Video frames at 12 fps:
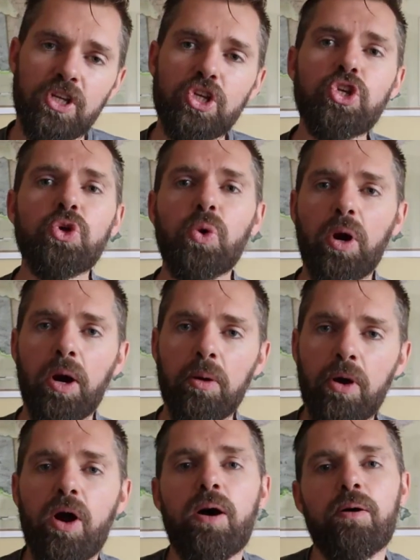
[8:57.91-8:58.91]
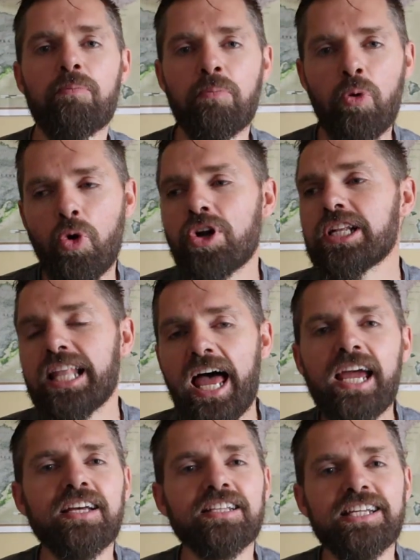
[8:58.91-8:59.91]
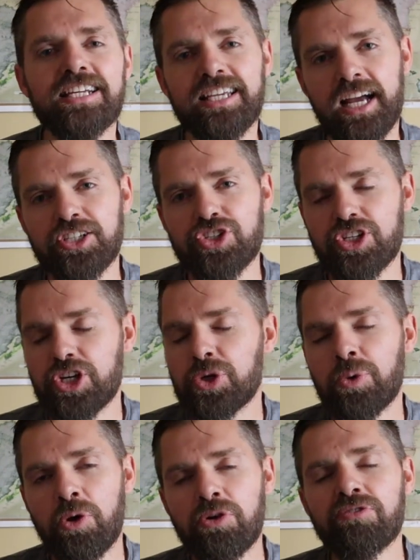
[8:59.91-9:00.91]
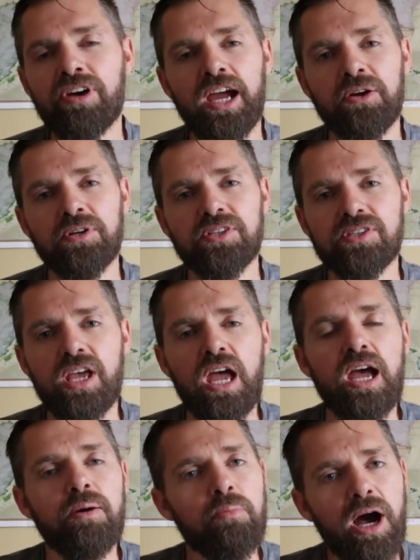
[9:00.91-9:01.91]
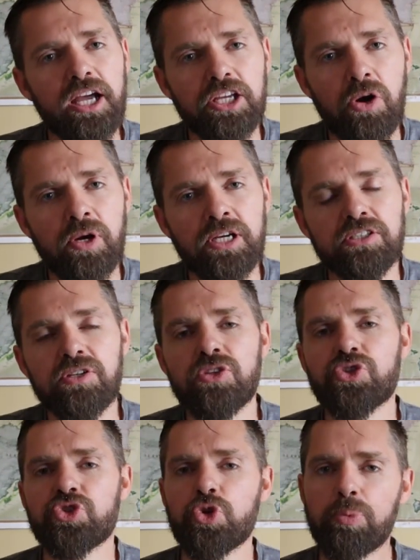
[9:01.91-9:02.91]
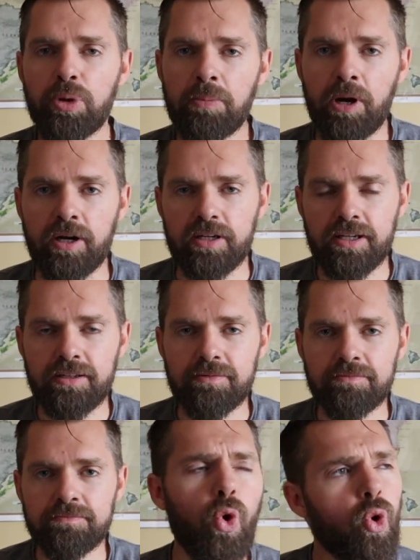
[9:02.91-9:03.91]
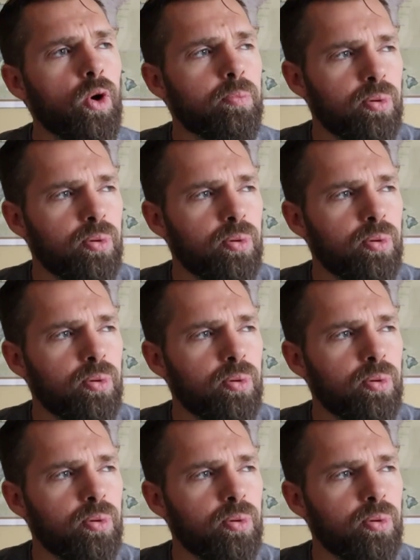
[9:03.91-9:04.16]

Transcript: You are more likely to catch the coronavirus by going to the supermarket or